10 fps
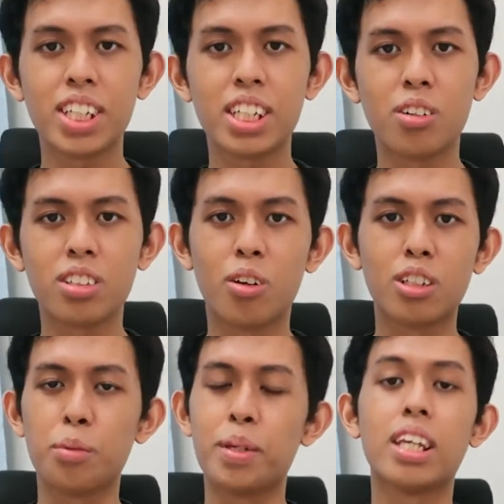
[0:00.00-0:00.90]
video is
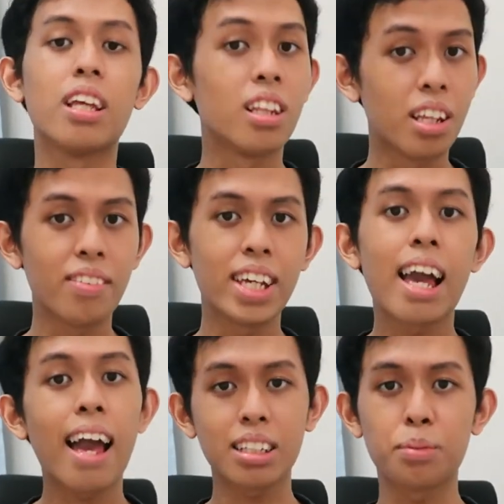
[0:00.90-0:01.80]
going to be
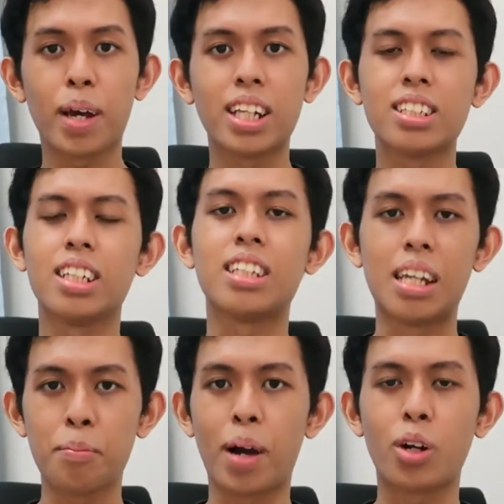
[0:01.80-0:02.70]
living expenses
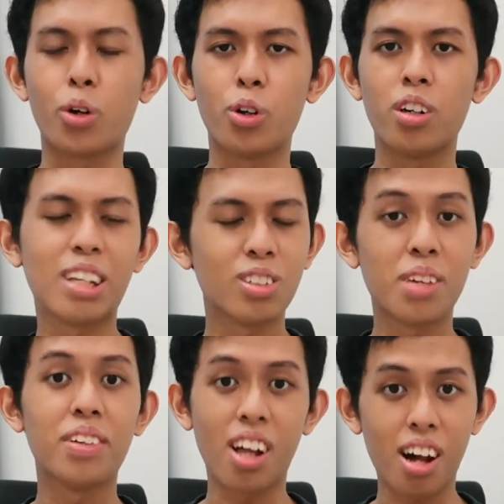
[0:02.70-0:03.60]
in Pagoh. Can you
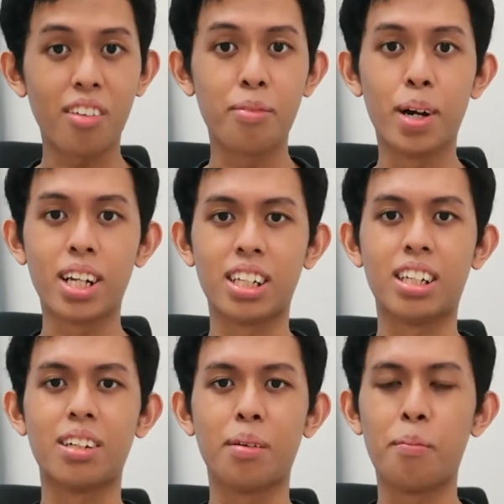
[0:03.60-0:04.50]
save a lot of
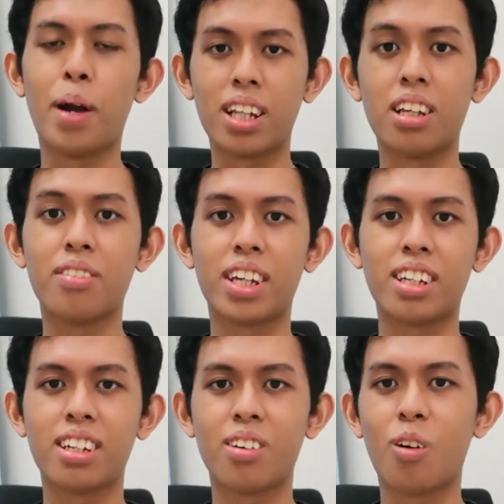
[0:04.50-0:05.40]
money by
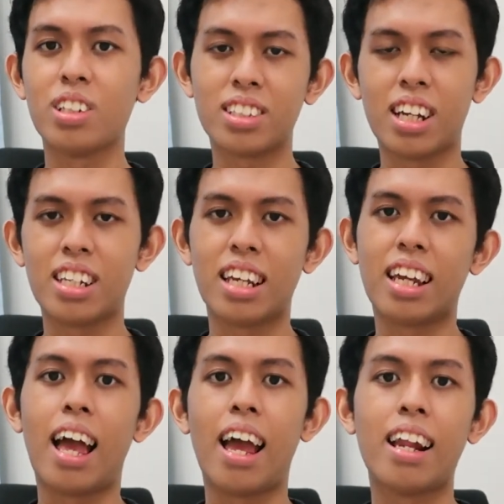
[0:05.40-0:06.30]
living or
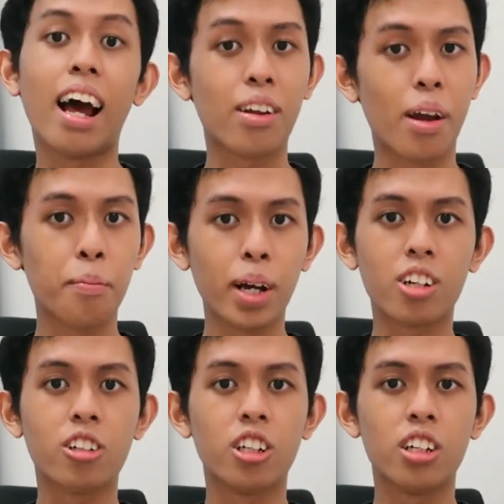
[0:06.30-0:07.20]
studying at IIUM
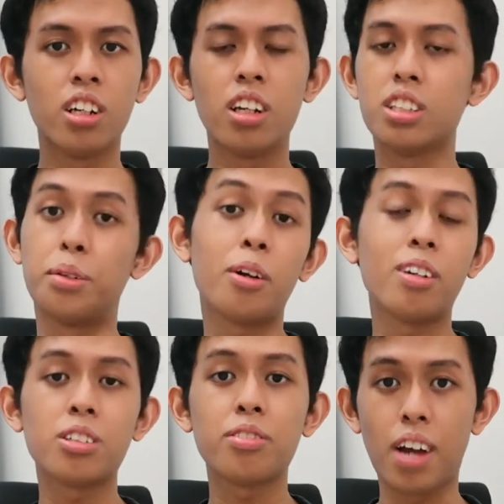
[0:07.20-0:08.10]
Pagoh? So we're
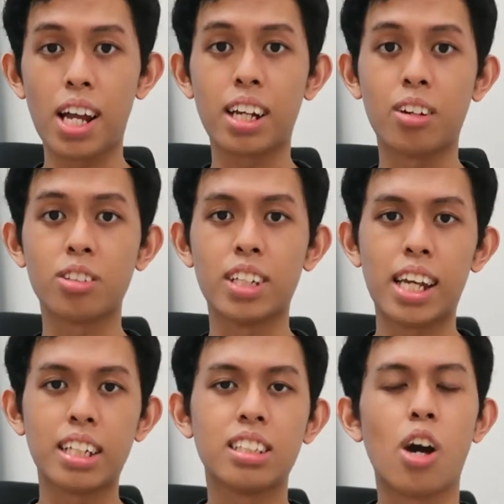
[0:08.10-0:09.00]
going to find out
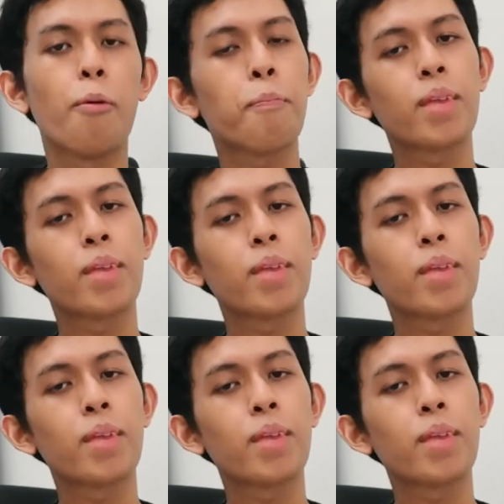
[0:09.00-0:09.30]
today. So